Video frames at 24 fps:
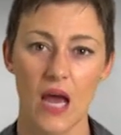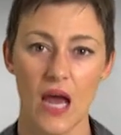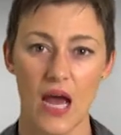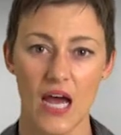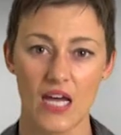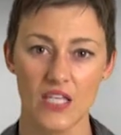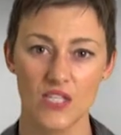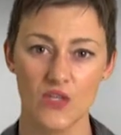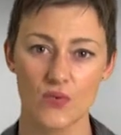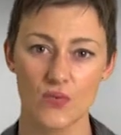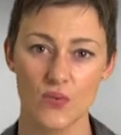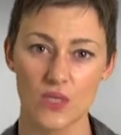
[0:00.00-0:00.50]

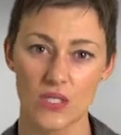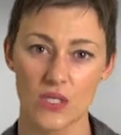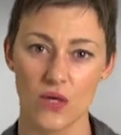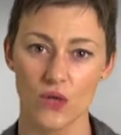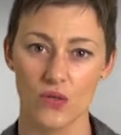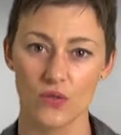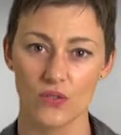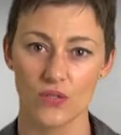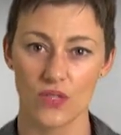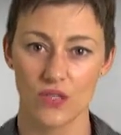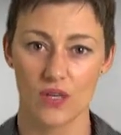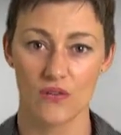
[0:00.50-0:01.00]
as a
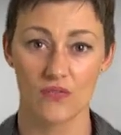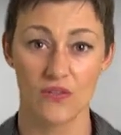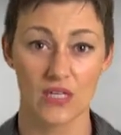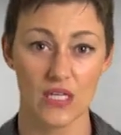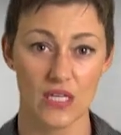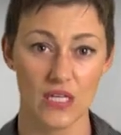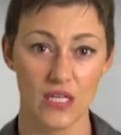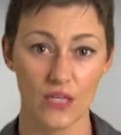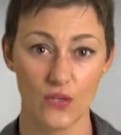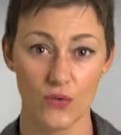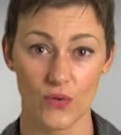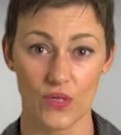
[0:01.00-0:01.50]
result of the
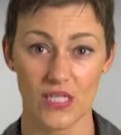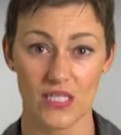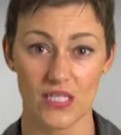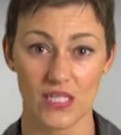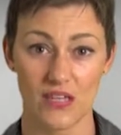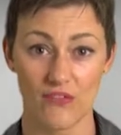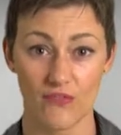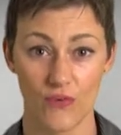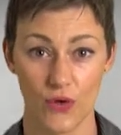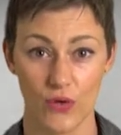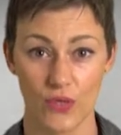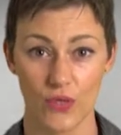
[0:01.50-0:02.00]

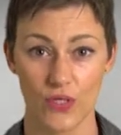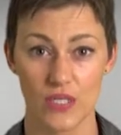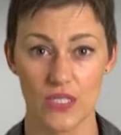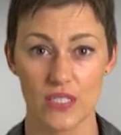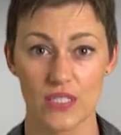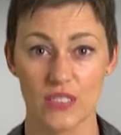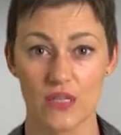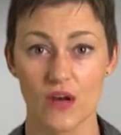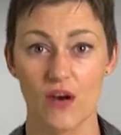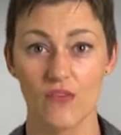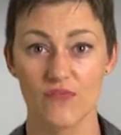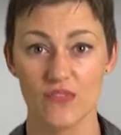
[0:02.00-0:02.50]
increasing
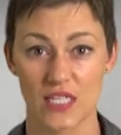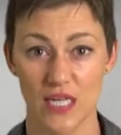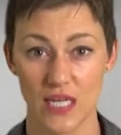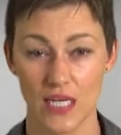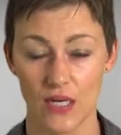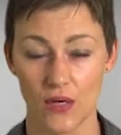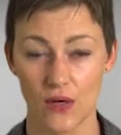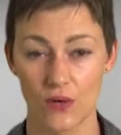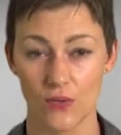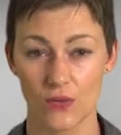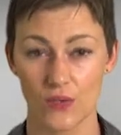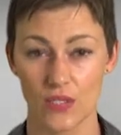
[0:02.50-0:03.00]
focus of
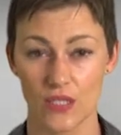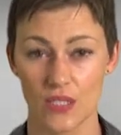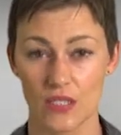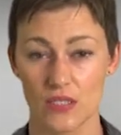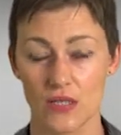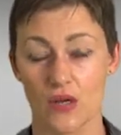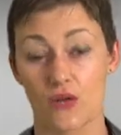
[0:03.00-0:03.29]
stakeholders